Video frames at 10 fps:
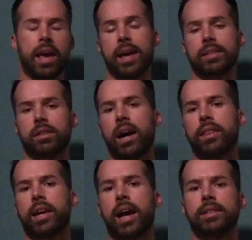as a
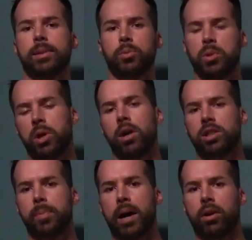lot of the concepts we
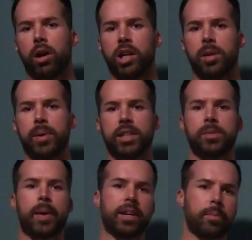talked about are going to be
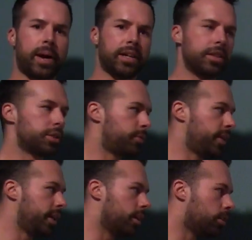expanded upon in this
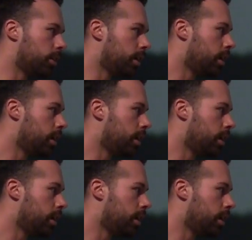video.